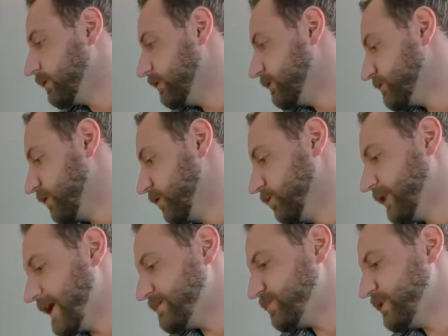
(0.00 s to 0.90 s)
So
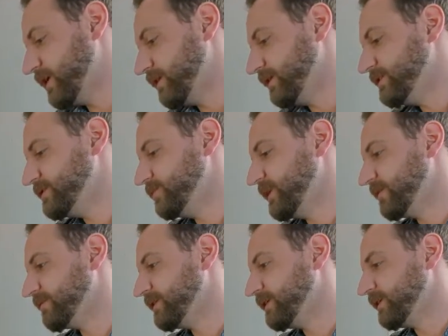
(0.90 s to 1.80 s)
last but not least, we
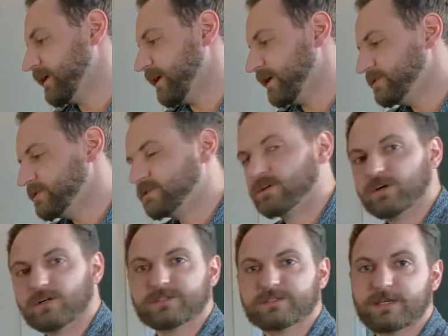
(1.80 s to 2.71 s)
have the
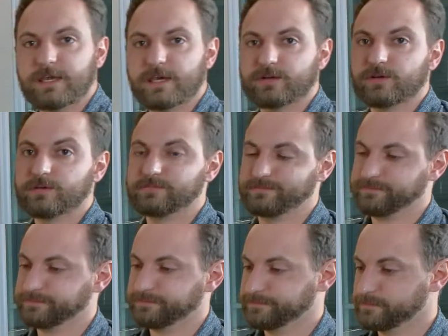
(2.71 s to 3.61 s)
Einstar Scanner.
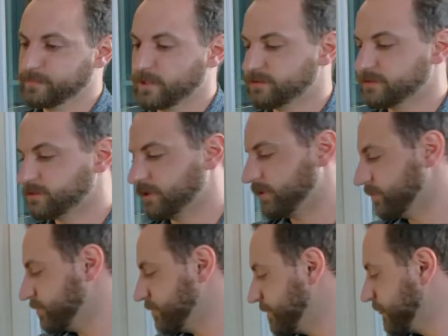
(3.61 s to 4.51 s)

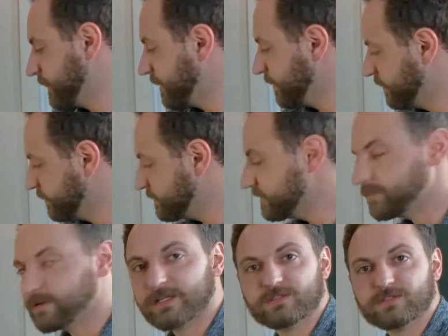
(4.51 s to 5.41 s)
So, see
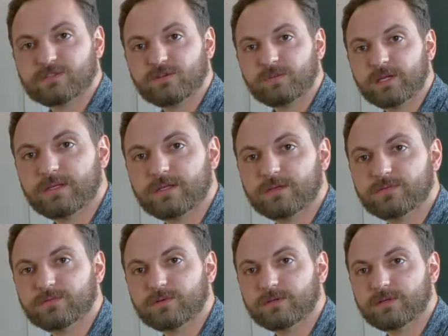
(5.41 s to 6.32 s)
if I can zoom in here
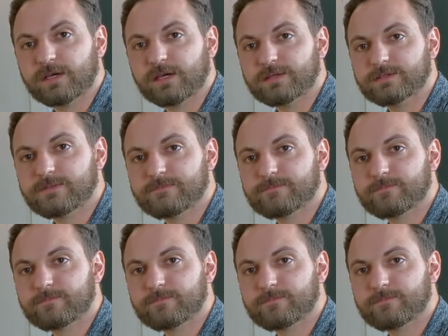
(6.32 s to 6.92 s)
for you guys.